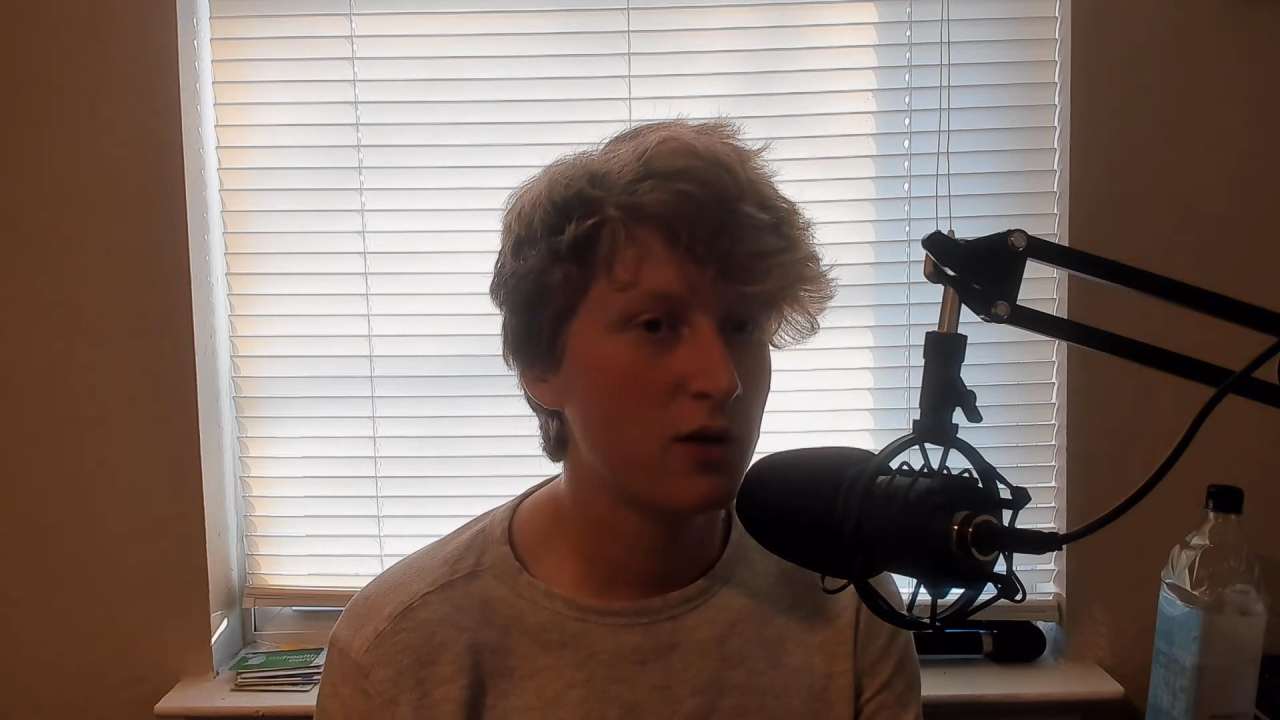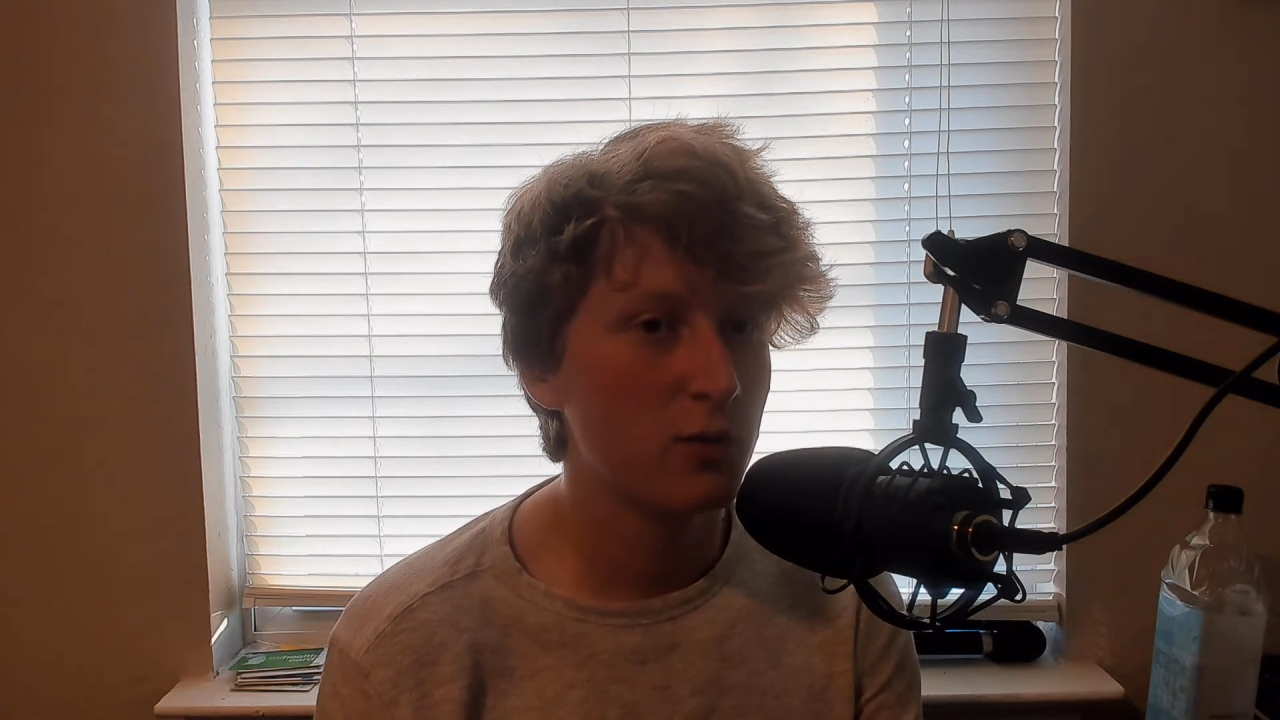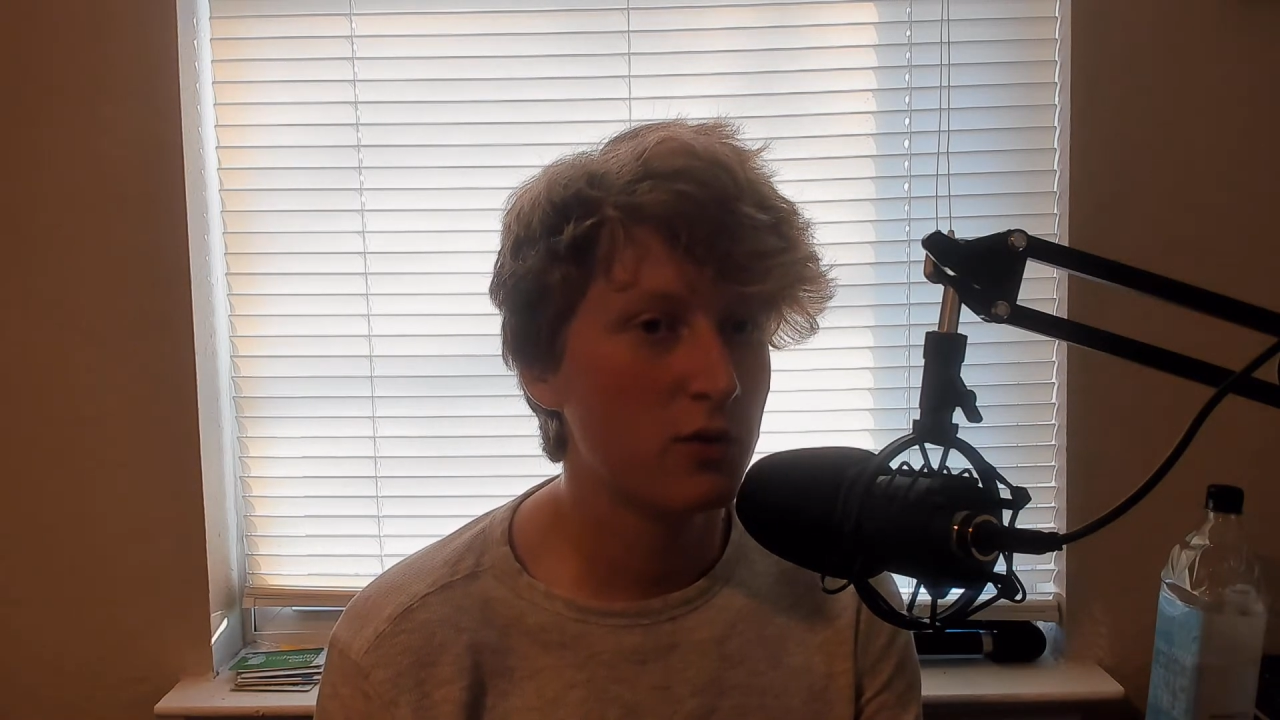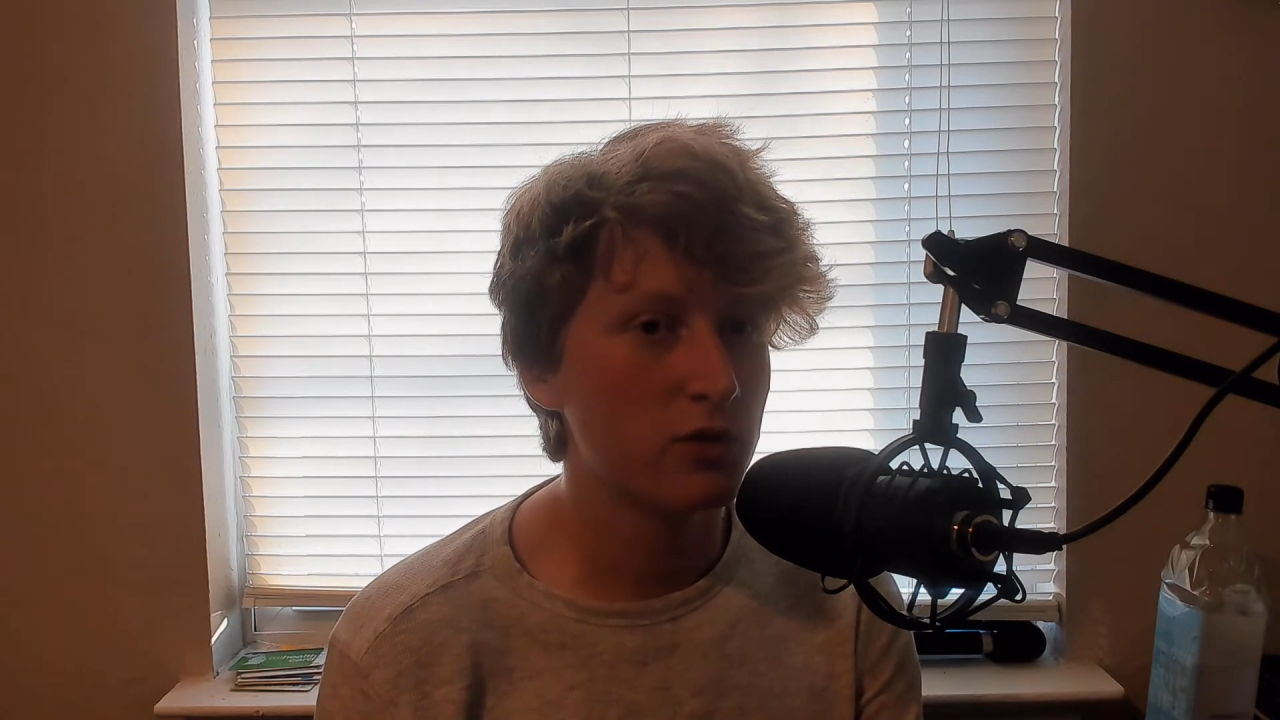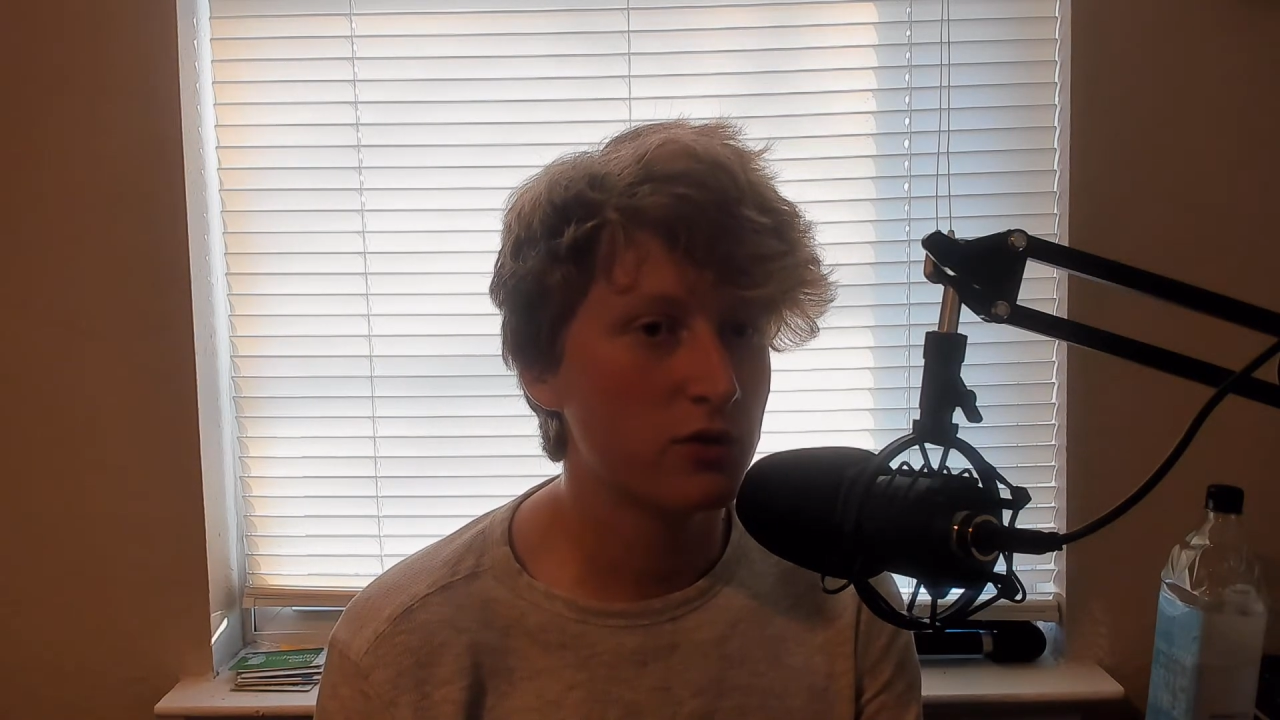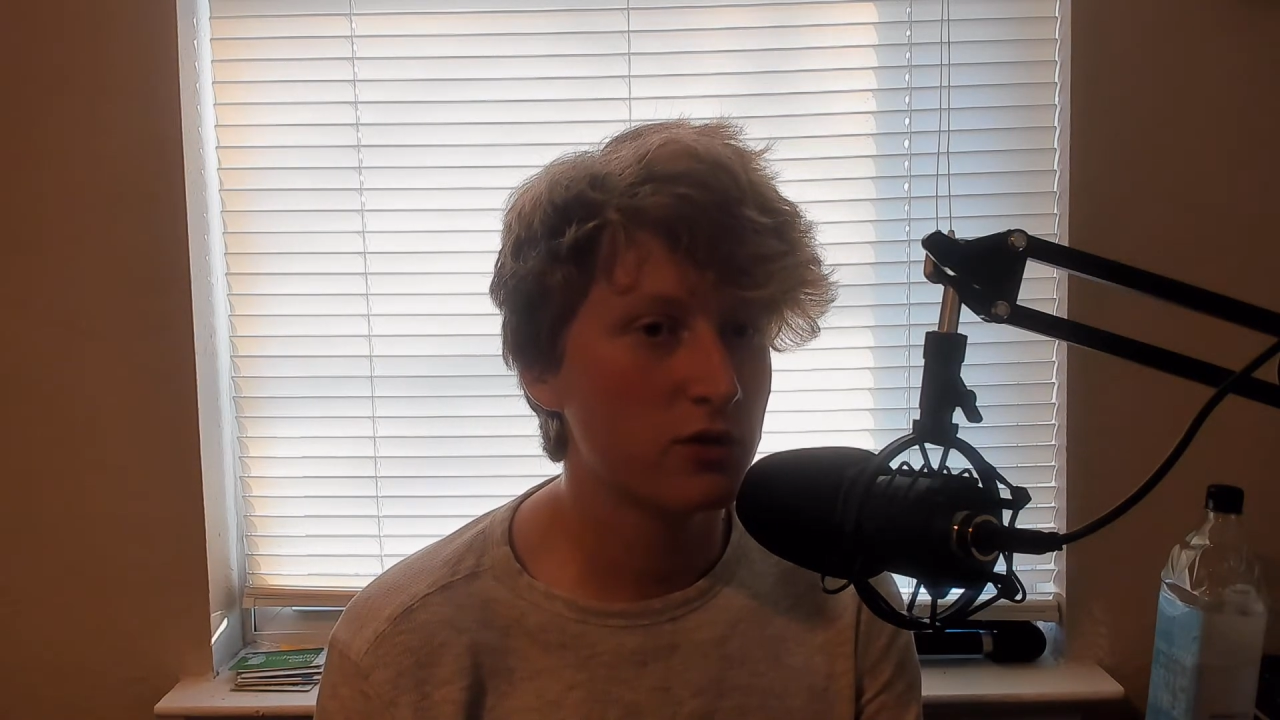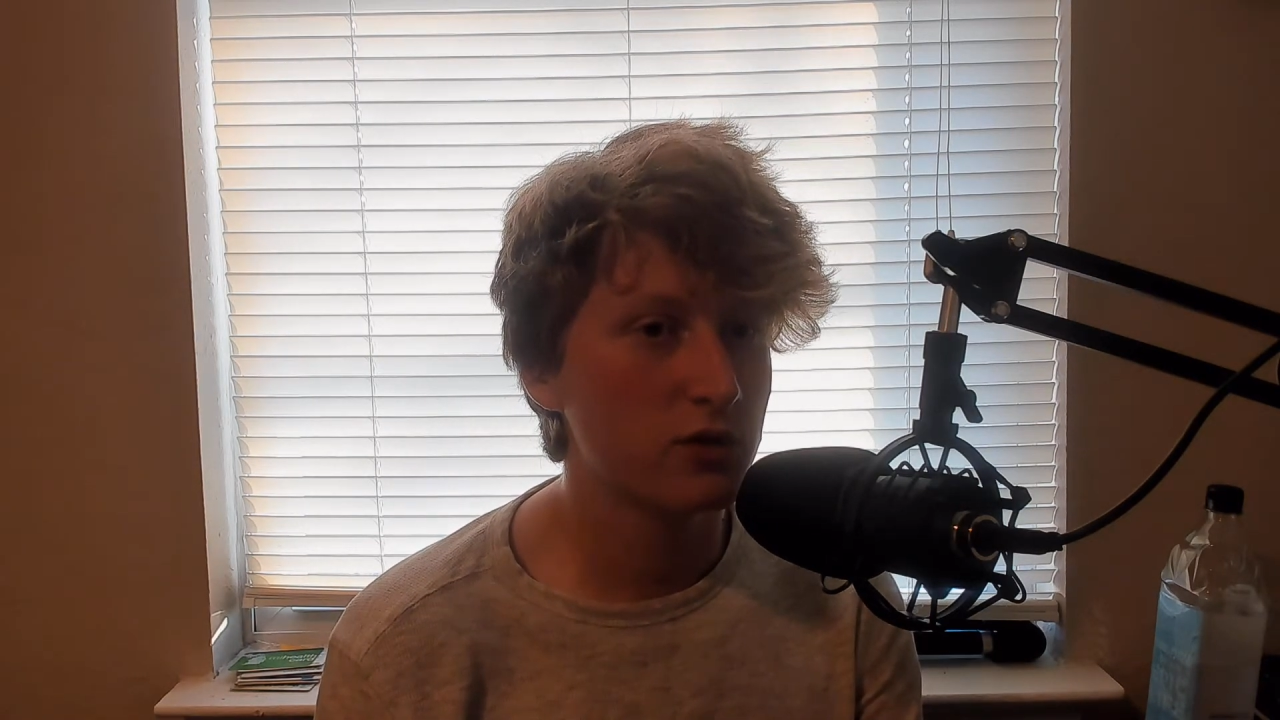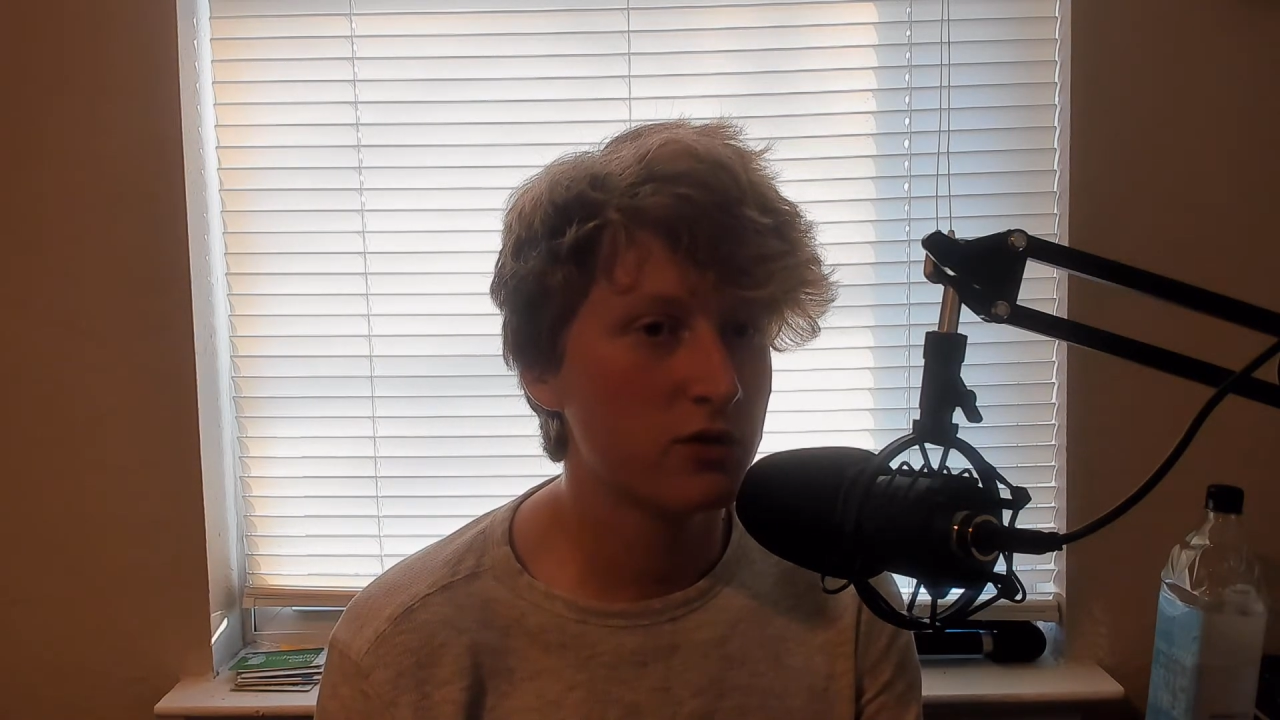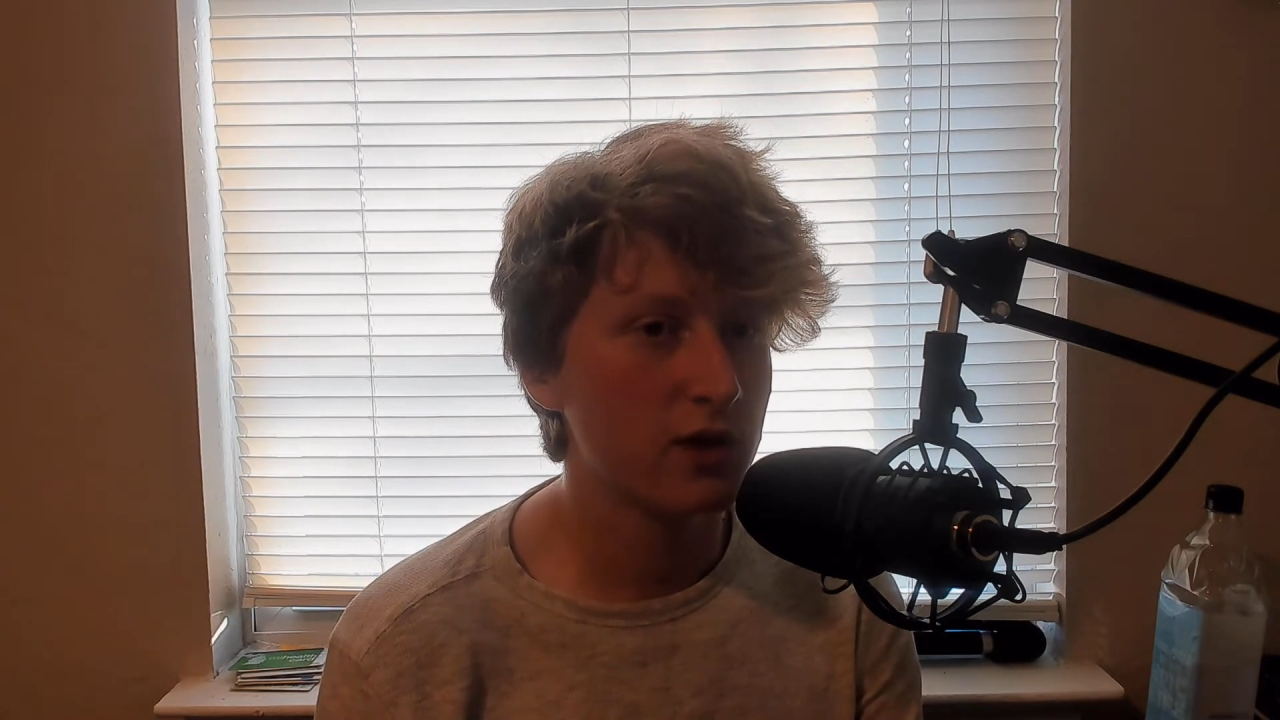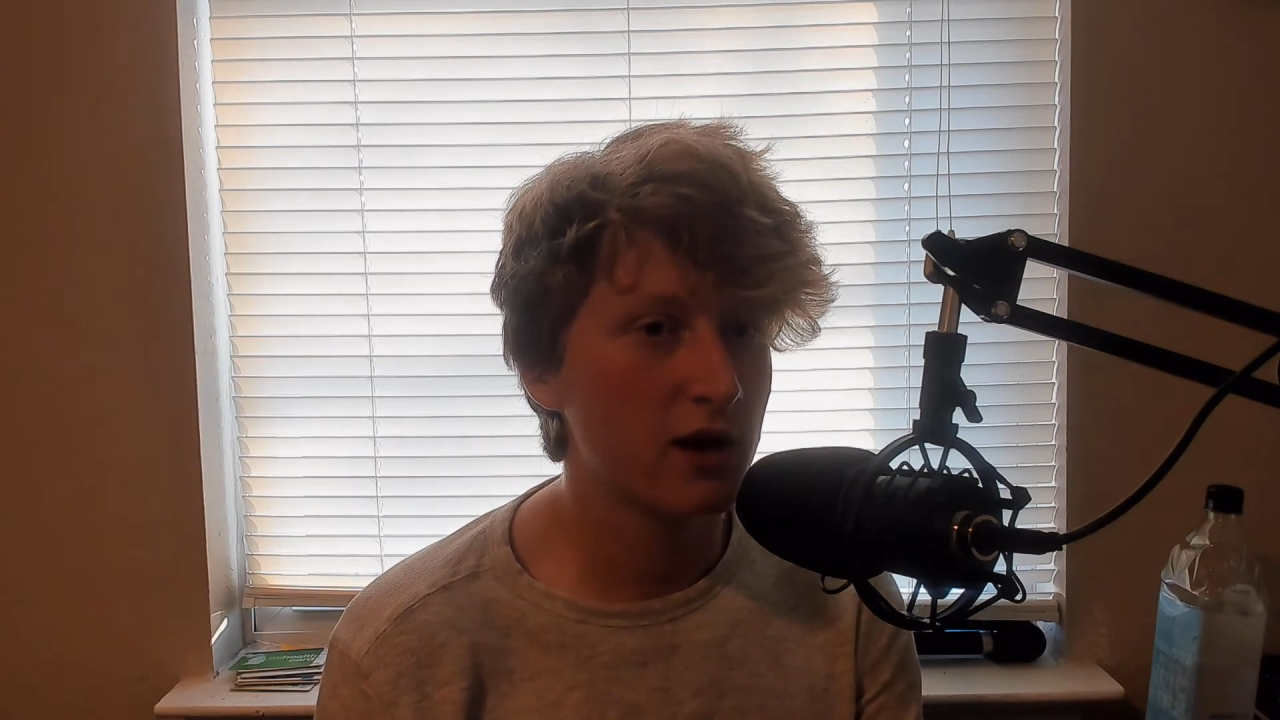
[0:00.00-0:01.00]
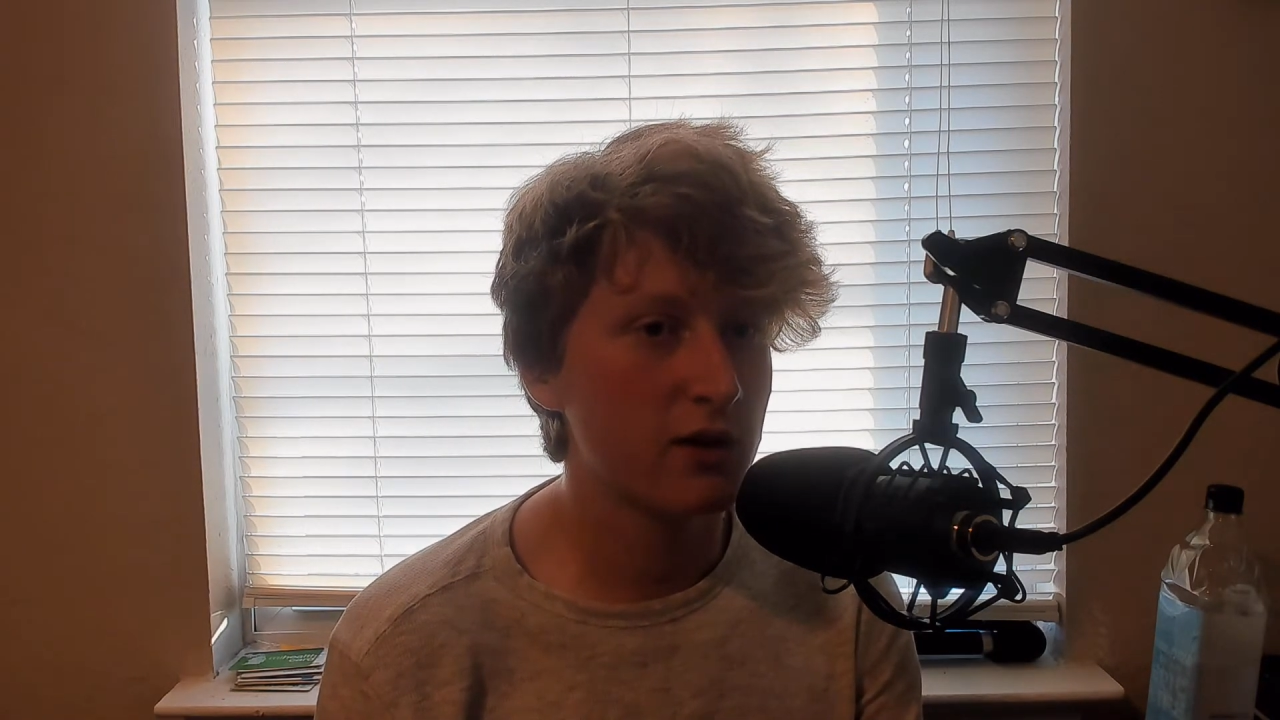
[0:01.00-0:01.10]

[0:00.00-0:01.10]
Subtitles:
will kind